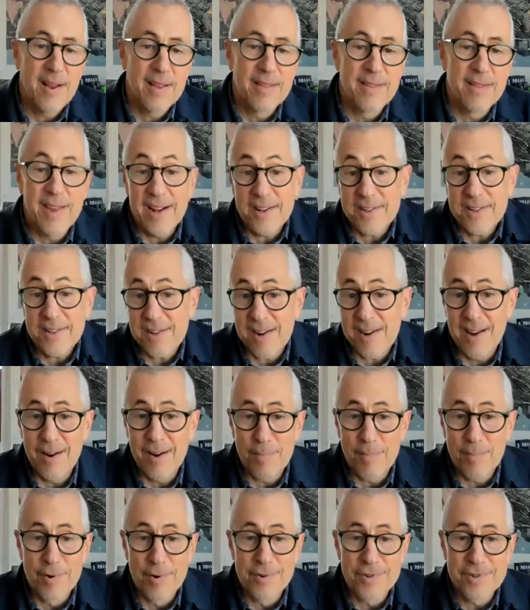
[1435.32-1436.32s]
that's the kind
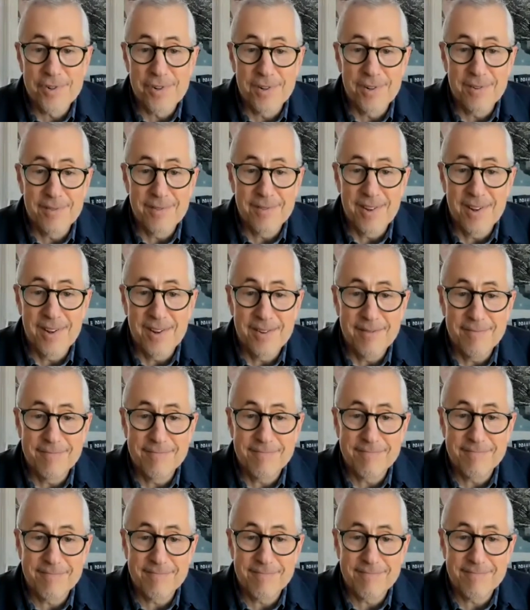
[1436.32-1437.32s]
of person that
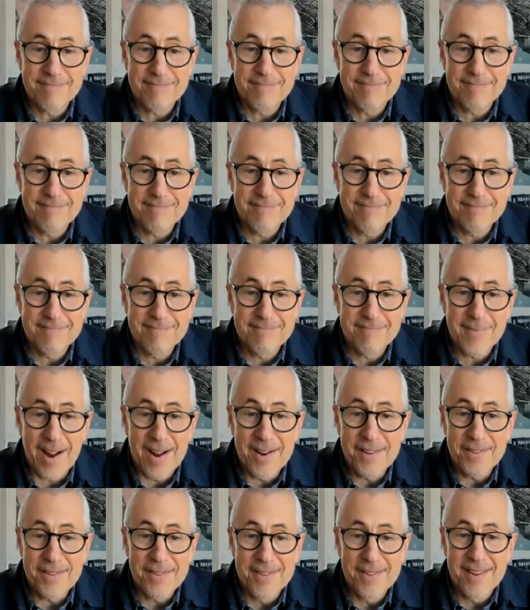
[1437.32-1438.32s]

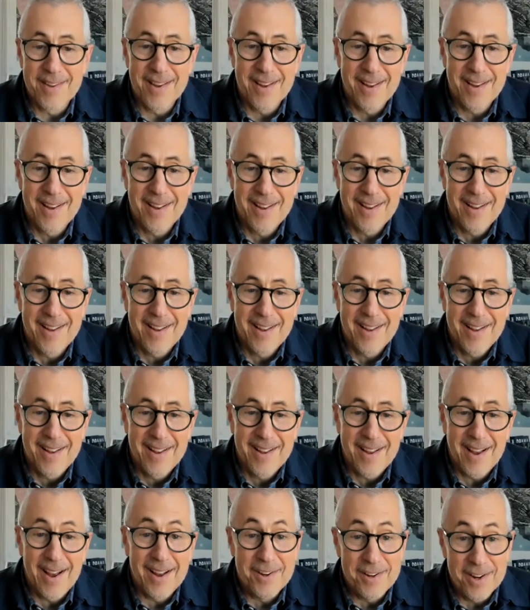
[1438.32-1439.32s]
I
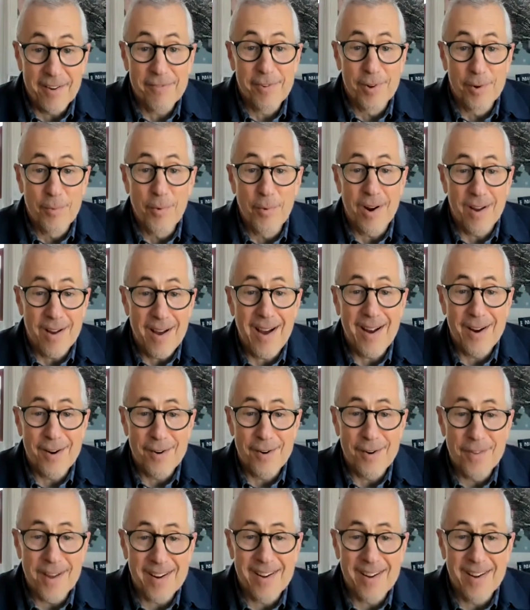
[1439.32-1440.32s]
definitely want to hire,
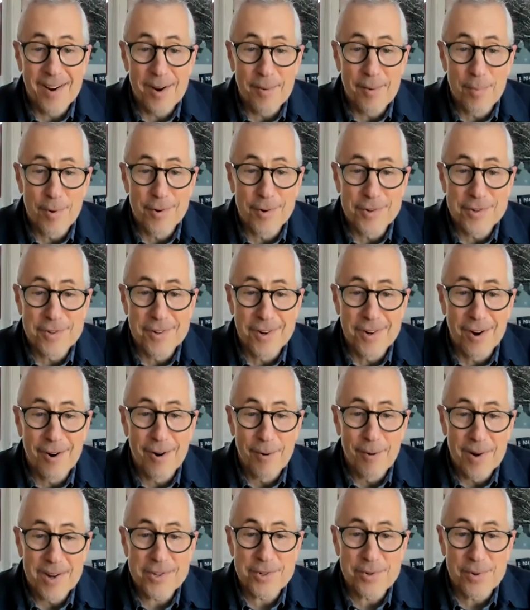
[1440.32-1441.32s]
that kind of person in our
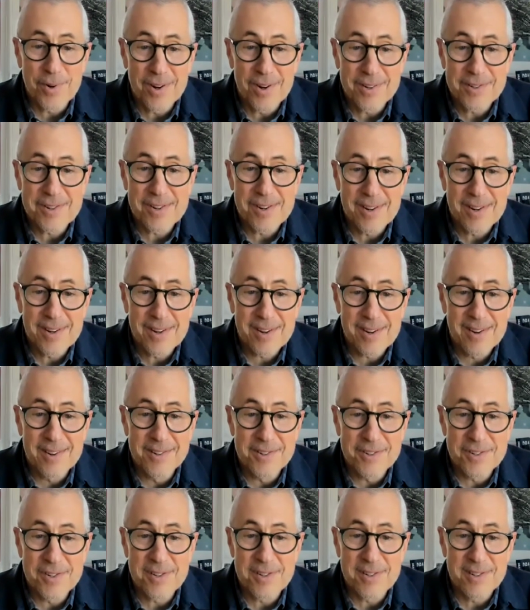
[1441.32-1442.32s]
restaurants,
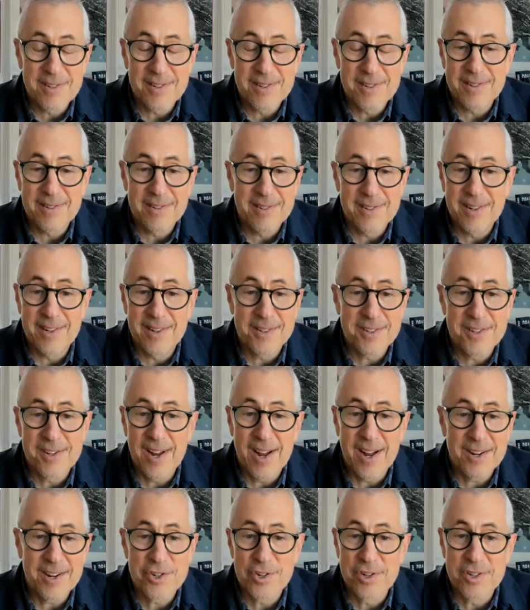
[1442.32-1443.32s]
because it's
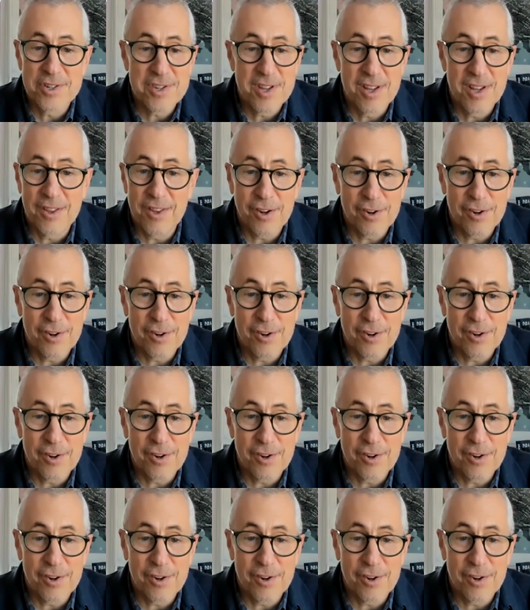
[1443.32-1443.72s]
not just that the